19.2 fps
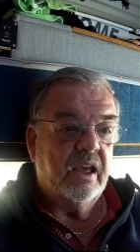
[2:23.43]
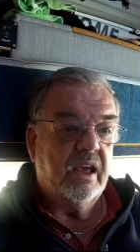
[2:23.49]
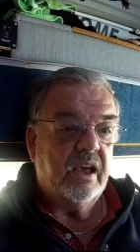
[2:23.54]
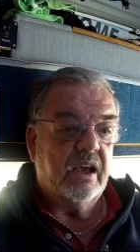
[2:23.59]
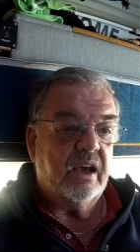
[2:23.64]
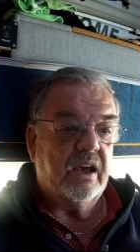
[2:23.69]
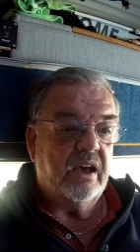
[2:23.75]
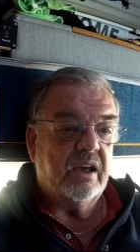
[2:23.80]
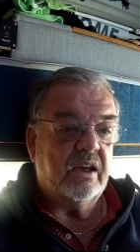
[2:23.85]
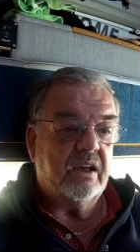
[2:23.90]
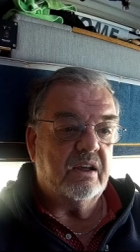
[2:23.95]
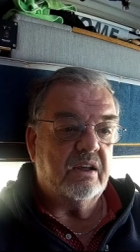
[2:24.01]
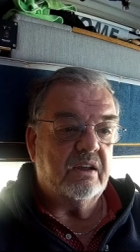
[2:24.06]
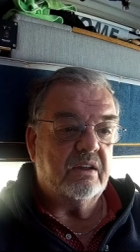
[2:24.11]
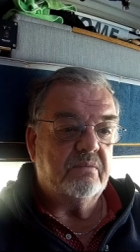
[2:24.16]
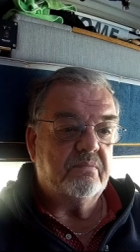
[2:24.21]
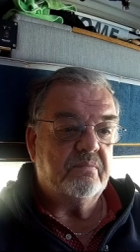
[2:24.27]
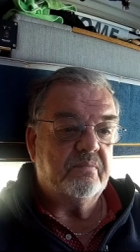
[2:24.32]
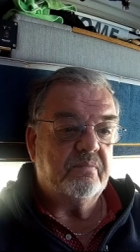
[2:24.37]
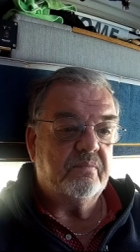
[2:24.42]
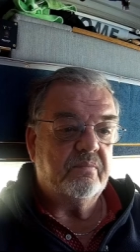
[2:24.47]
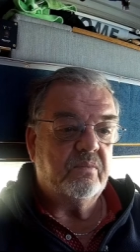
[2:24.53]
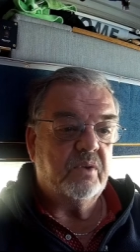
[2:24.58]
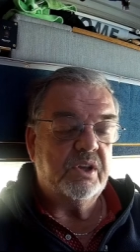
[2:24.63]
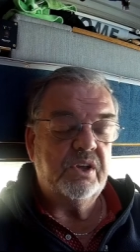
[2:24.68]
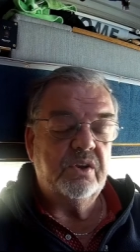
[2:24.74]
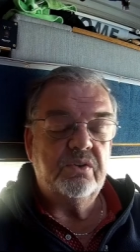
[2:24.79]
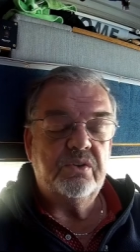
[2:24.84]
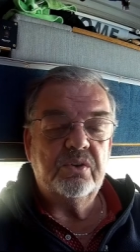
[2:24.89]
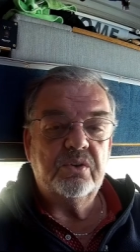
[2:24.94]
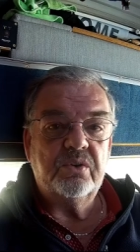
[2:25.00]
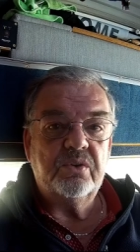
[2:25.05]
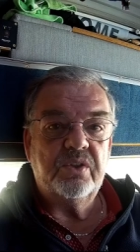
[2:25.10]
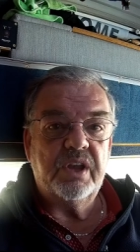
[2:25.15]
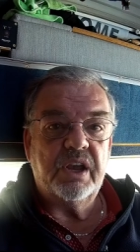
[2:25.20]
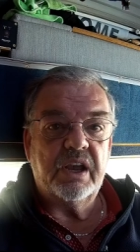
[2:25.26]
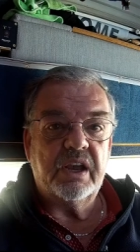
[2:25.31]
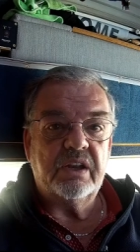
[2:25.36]
Um, what you do
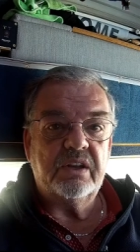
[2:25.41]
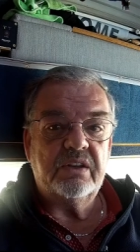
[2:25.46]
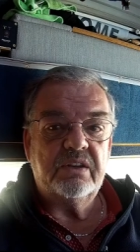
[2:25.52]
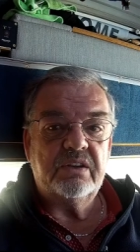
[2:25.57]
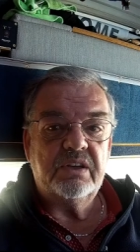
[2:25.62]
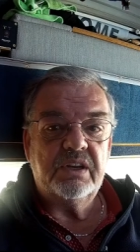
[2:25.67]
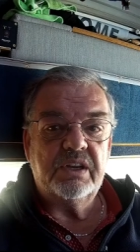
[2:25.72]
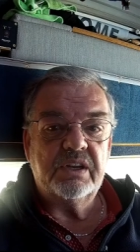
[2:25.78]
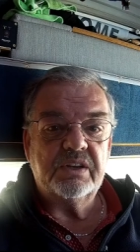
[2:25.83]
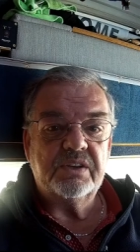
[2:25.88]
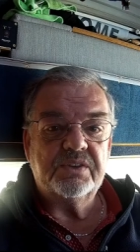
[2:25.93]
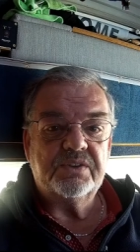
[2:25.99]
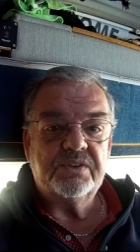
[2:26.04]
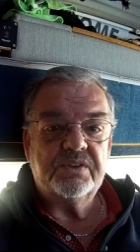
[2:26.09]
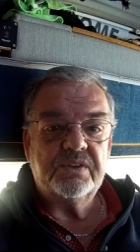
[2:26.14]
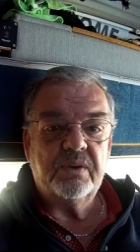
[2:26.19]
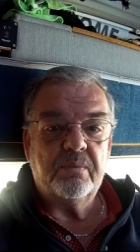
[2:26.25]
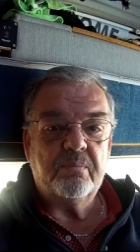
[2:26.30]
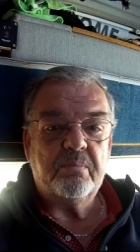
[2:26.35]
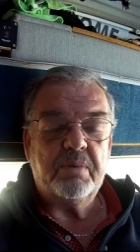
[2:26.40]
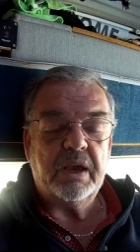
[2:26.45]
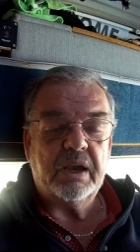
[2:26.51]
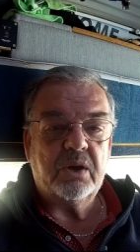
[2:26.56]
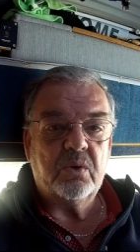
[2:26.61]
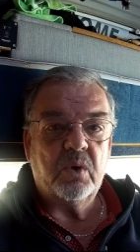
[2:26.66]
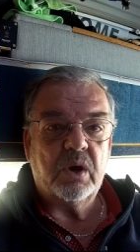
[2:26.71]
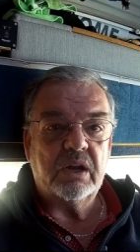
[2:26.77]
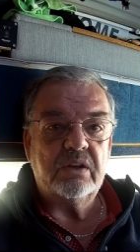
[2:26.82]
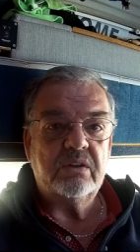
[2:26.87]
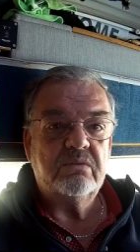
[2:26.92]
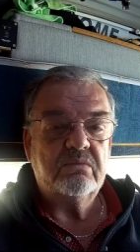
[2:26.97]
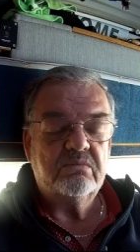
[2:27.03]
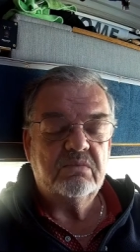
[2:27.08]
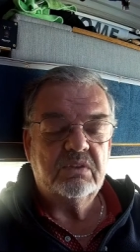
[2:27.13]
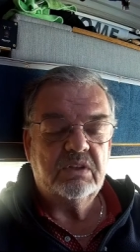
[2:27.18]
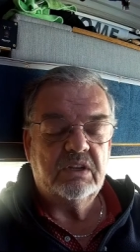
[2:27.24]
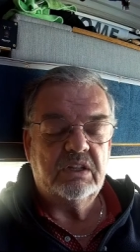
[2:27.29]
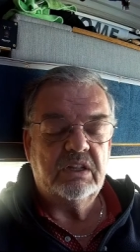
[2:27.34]
then is pick one,
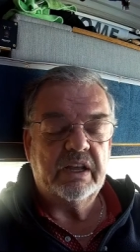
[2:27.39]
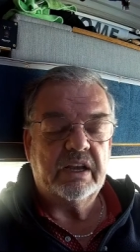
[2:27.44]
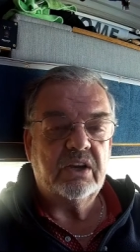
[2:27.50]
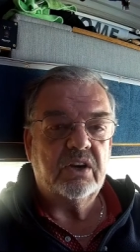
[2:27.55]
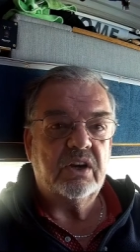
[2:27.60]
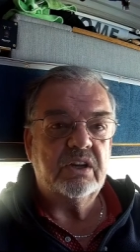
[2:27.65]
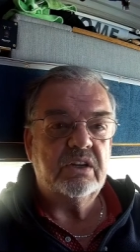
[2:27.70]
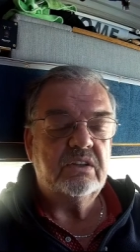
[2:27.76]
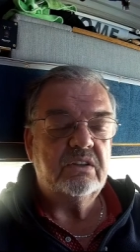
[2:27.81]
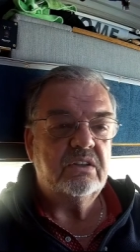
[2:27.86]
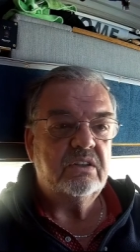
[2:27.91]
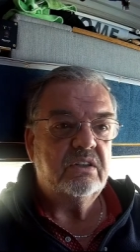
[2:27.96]
click on it.